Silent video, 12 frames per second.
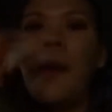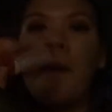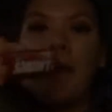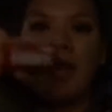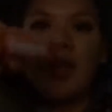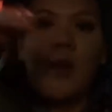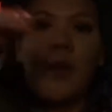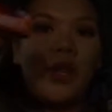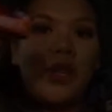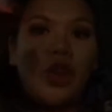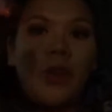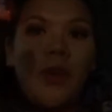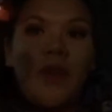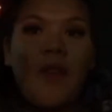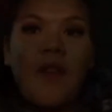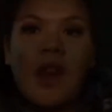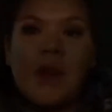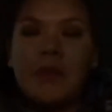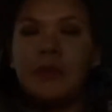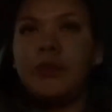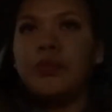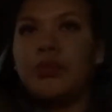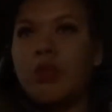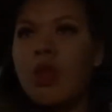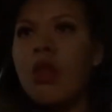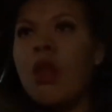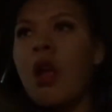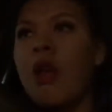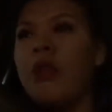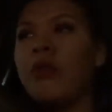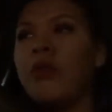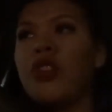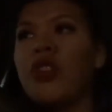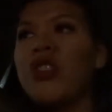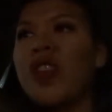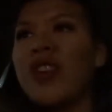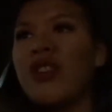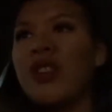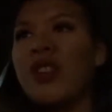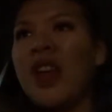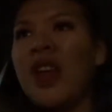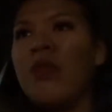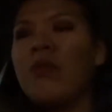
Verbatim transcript: but it's got to be the strawberry flavour. Snacking on that,